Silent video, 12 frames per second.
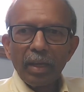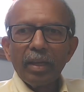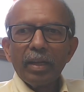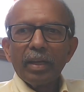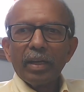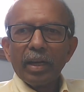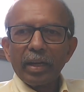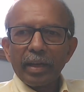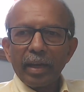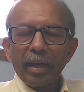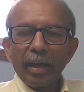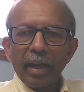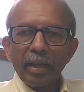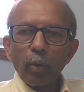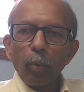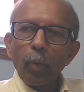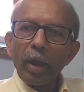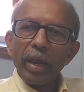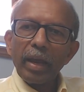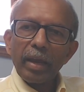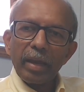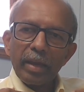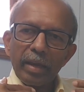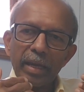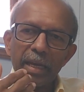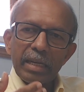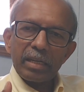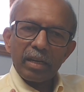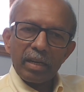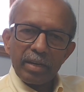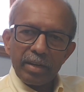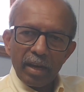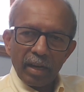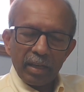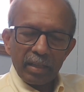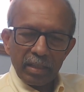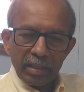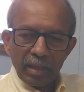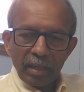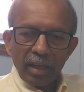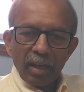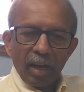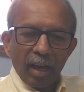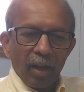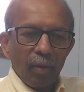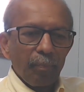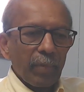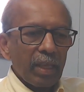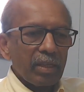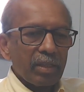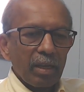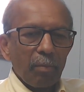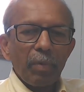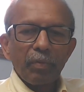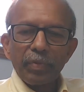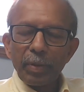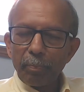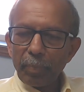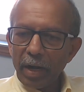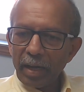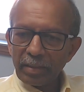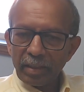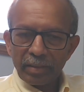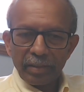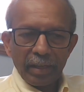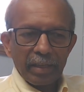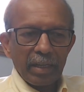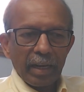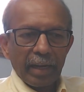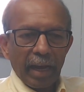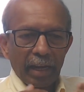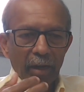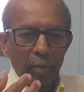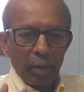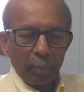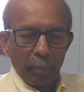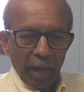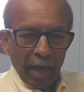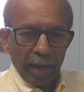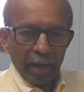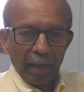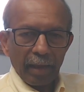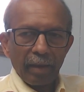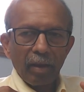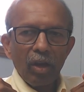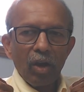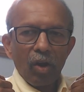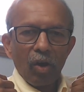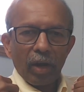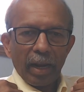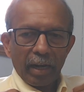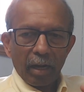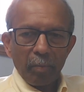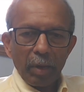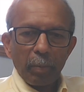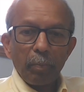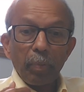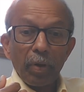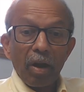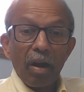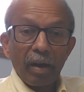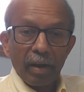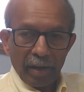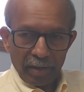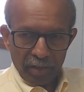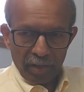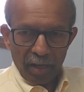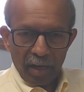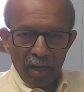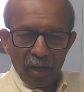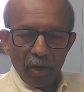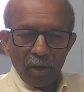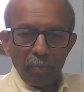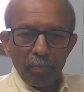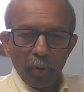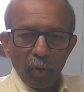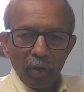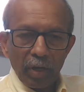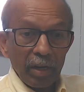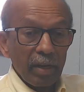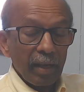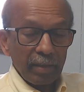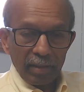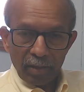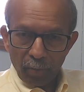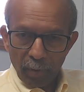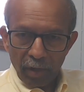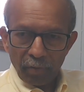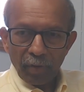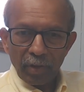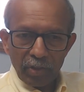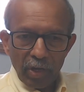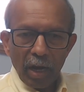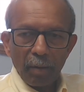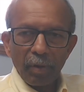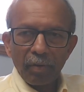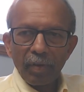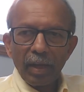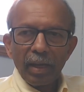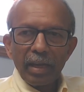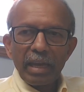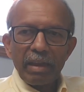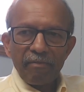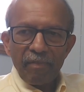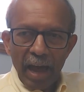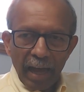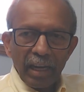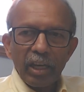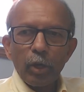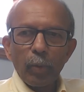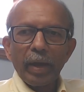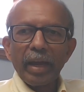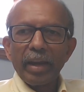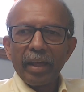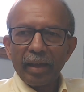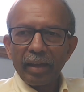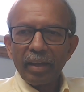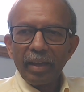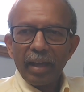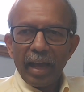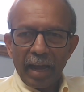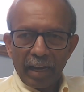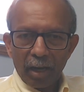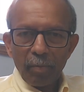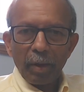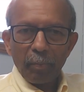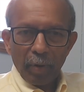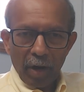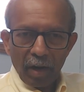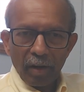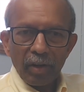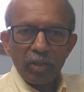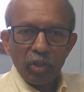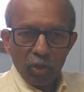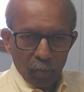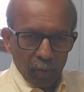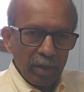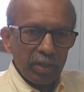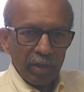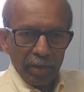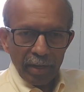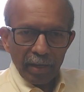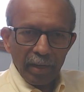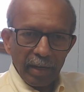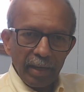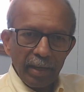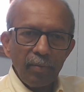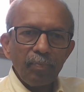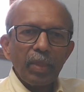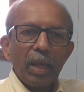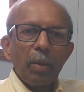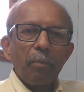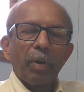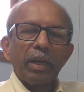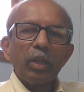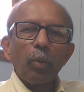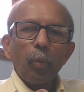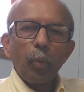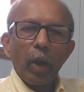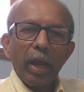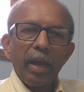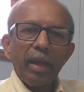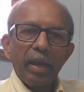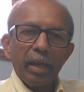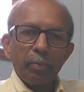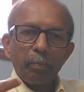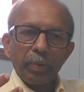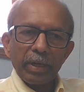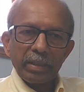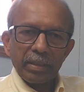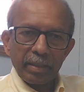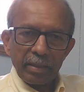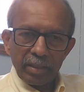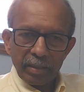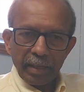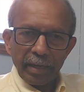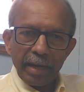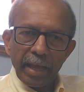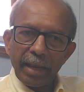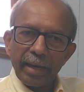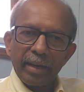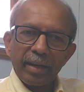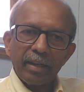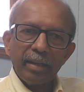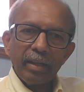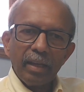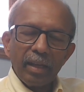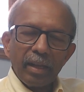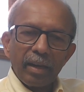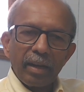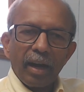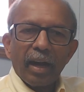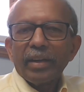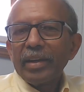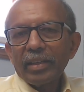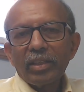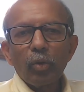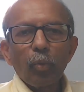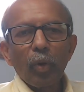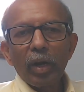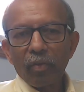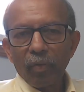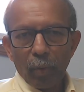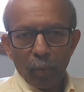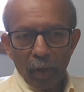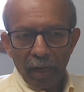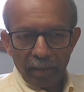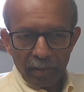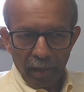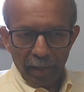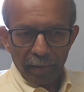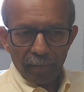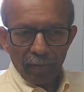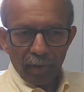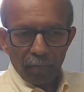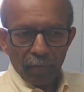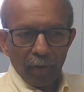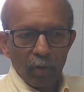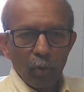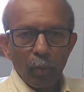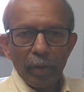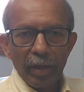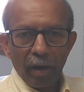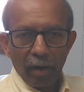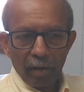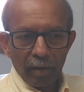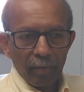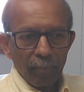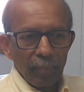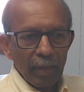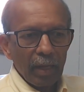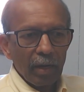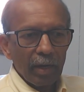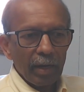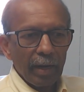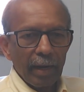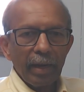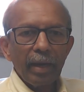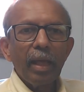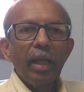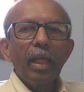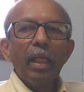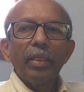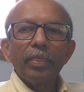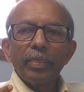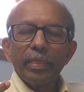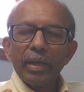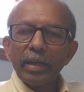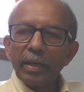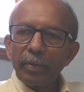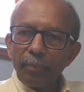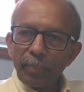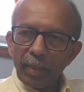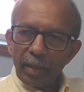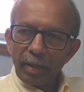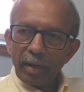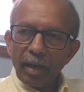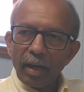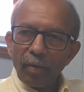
okay, and the way it does some of the processes like academic planning or academic progress report. It does a wonderful job of evaluating academic progress towards degree, but the way it presents the data doesn't work for Wellesley, for who we are, right? The um,